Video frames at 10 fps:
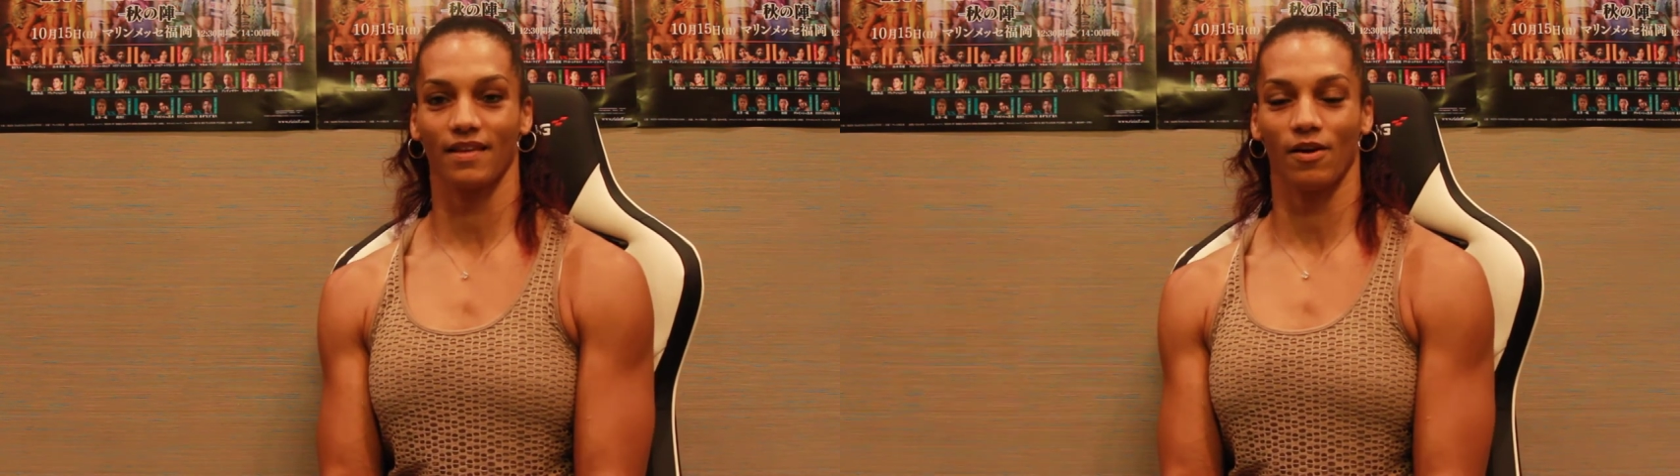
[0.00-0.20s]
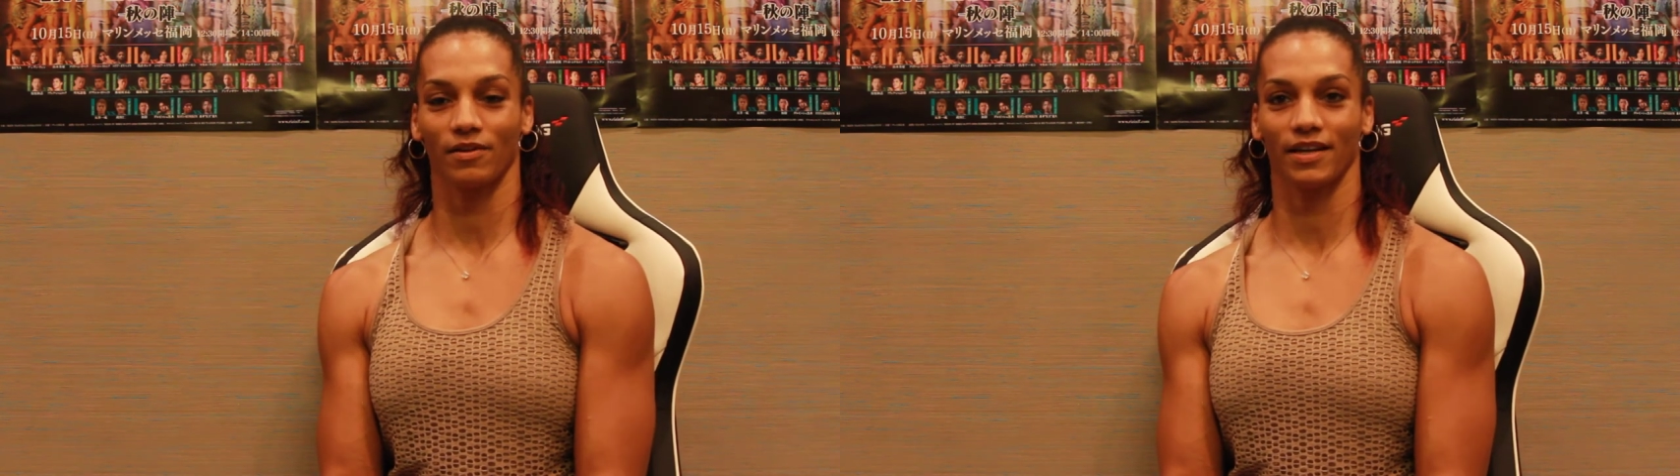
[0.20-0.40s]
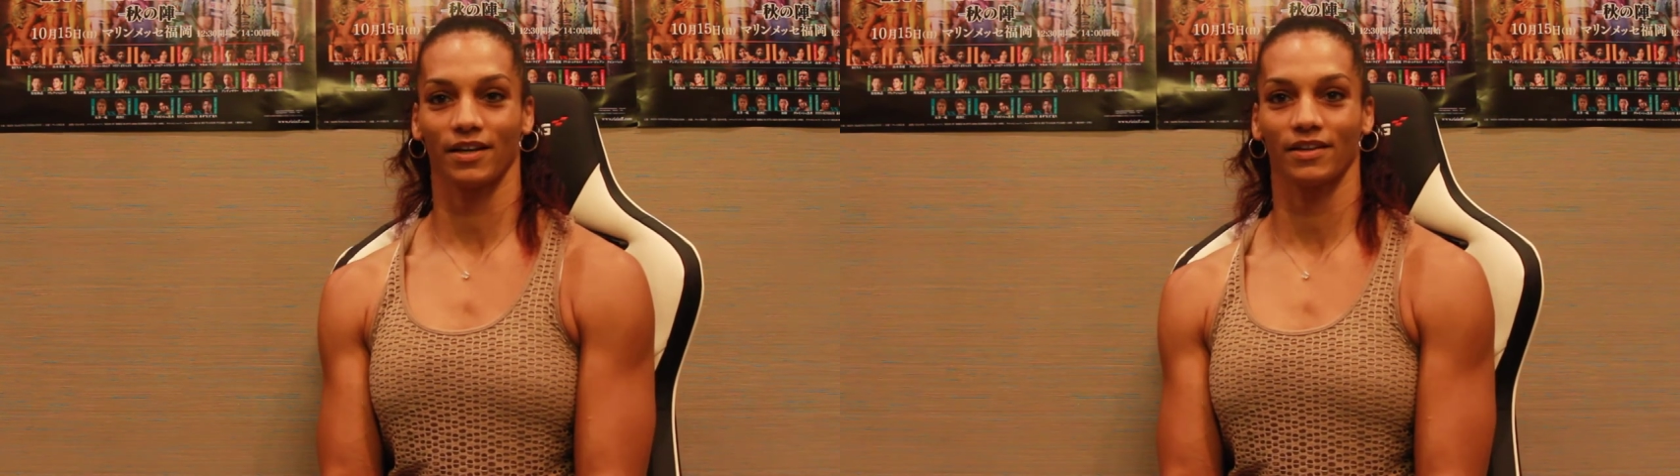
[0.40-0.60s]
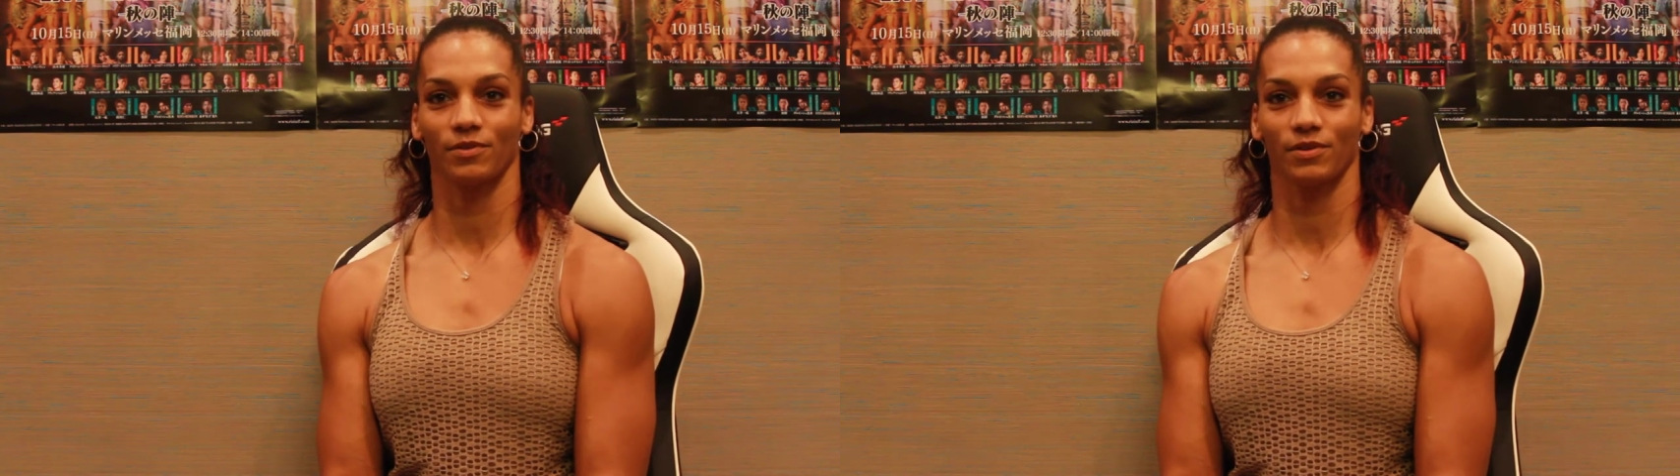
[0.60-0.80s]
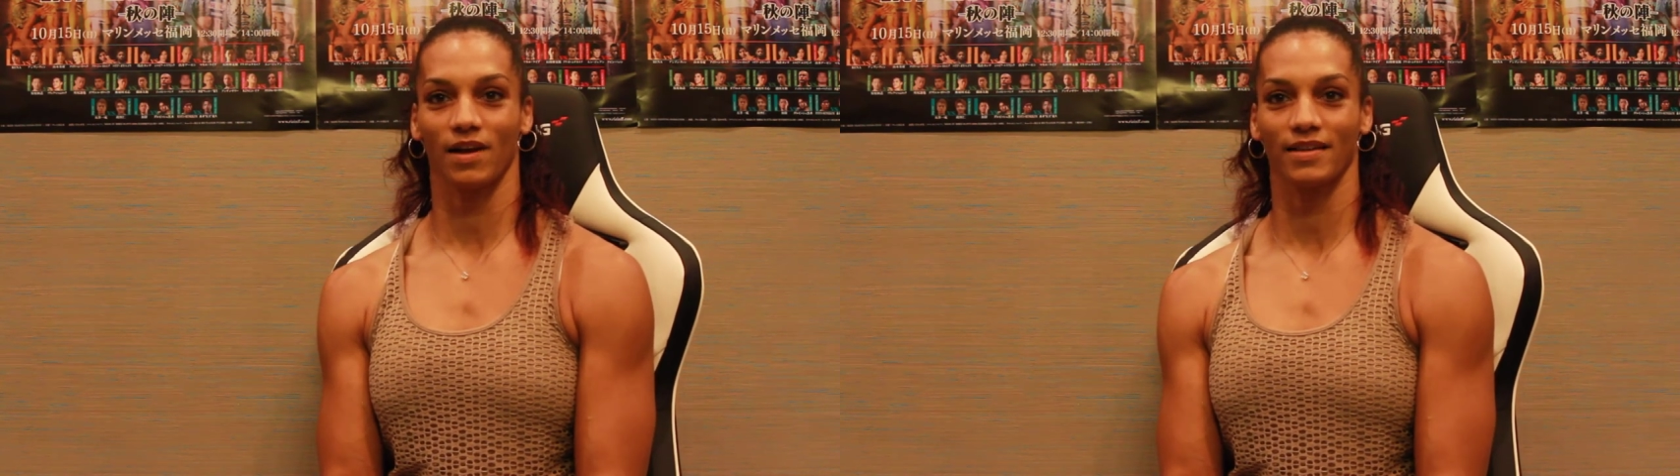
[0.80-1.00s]
out here
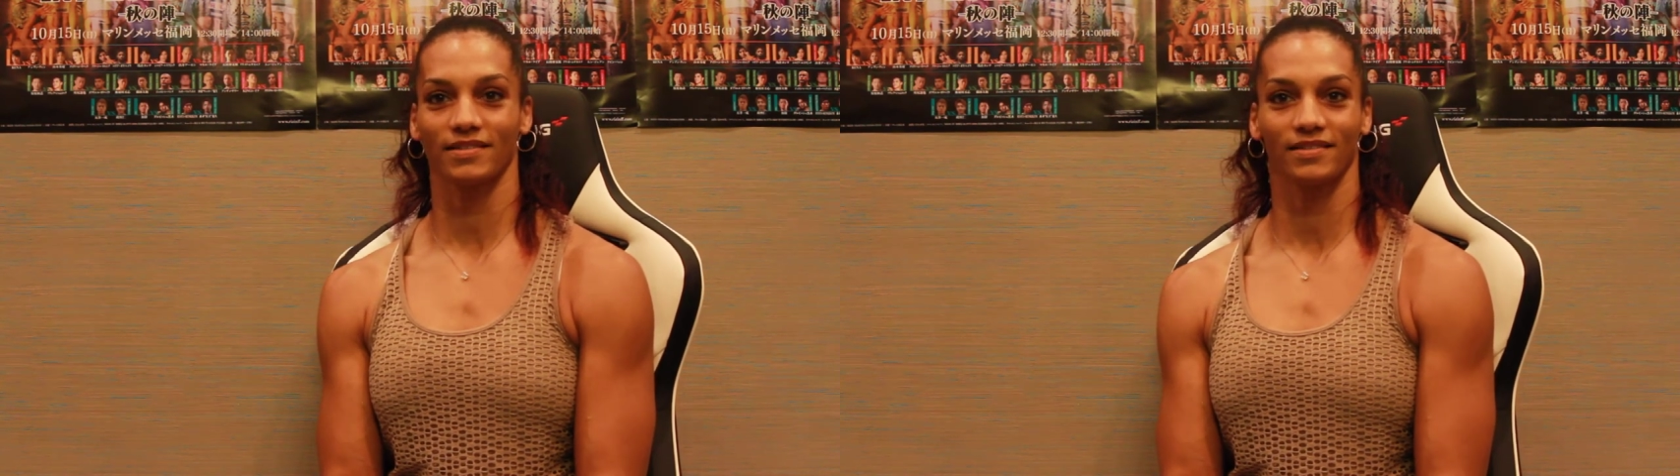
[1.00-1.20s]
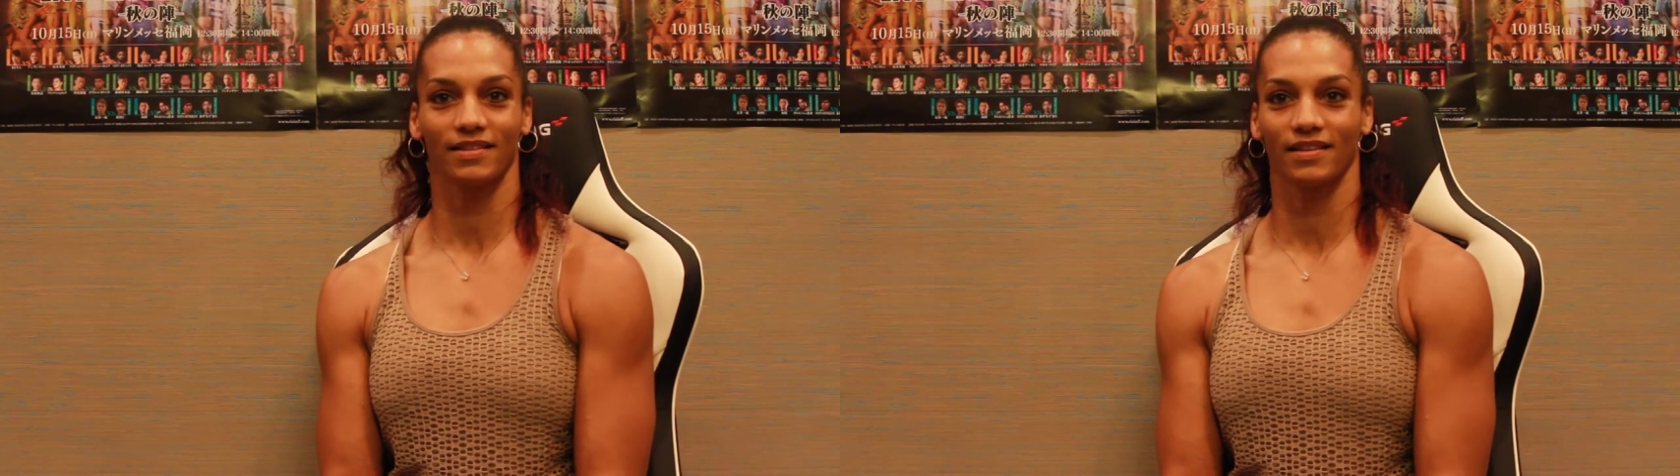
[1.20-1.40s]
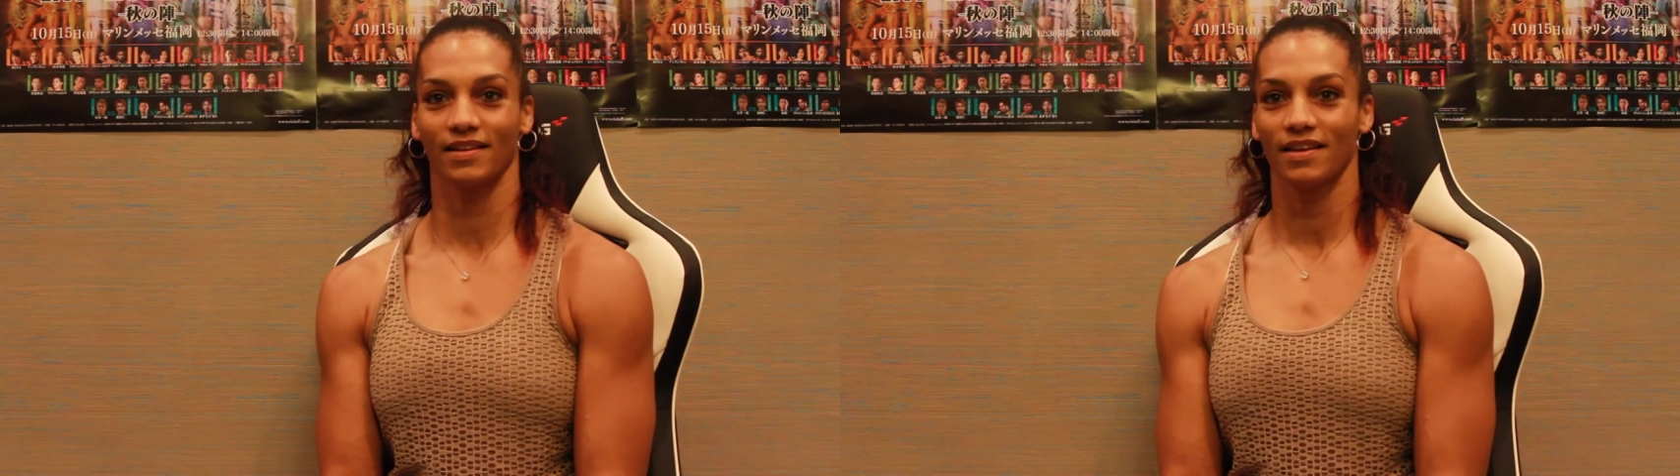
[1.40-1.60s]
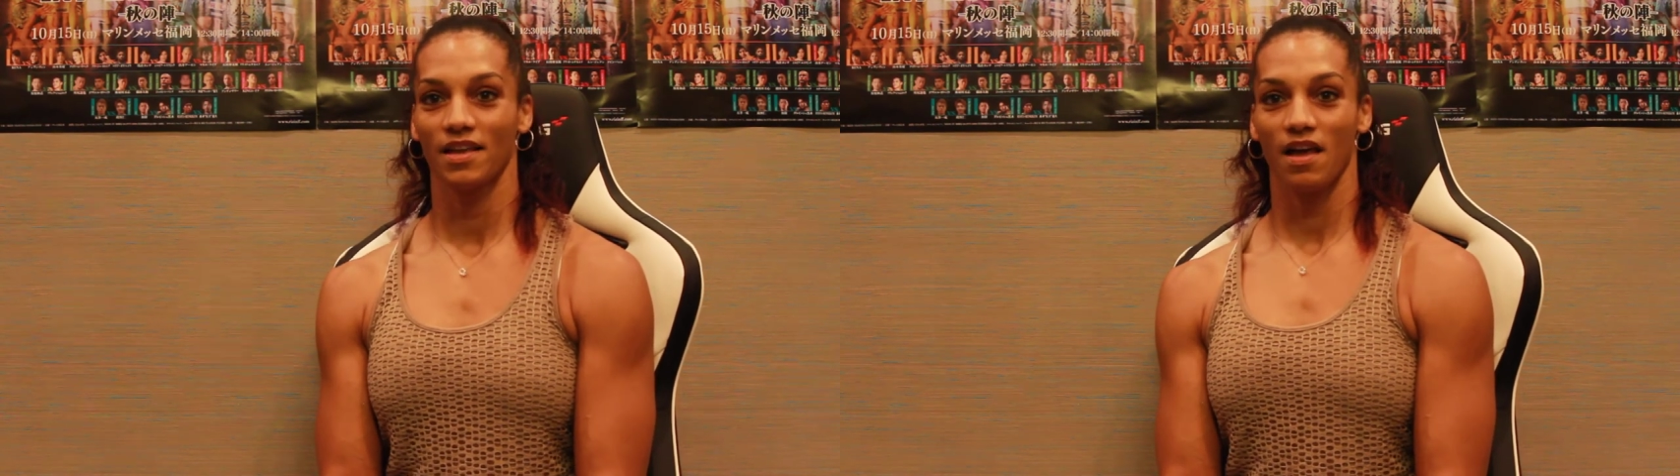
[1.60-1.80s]
with Rizin, and